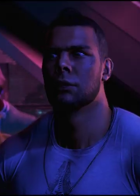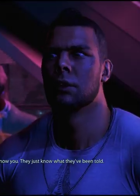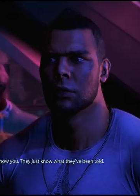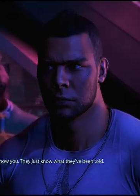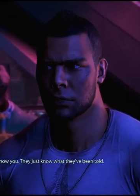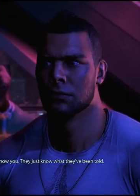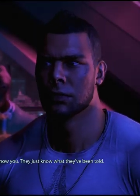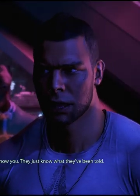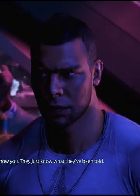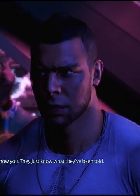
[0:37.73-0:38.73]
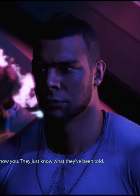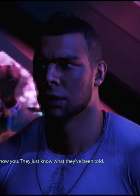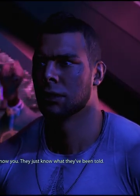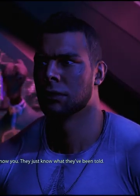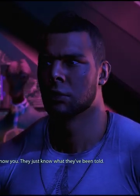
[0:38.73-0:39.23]
Sure, but they
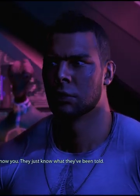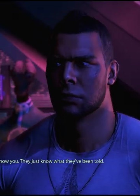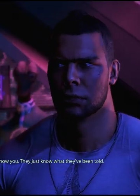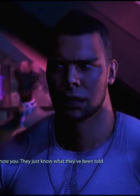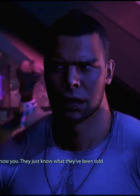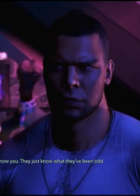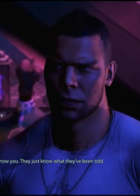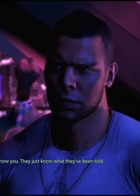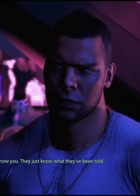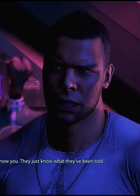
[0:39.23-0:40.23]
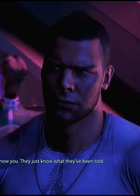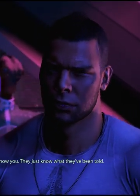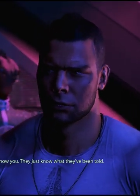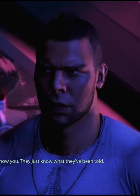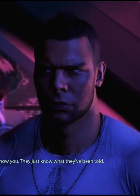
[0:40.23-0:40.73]
don't know you. They just know what
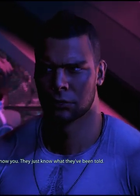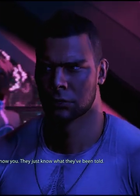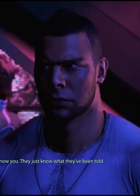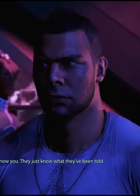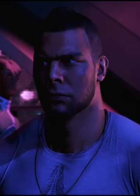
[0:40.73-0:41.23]
they've been told.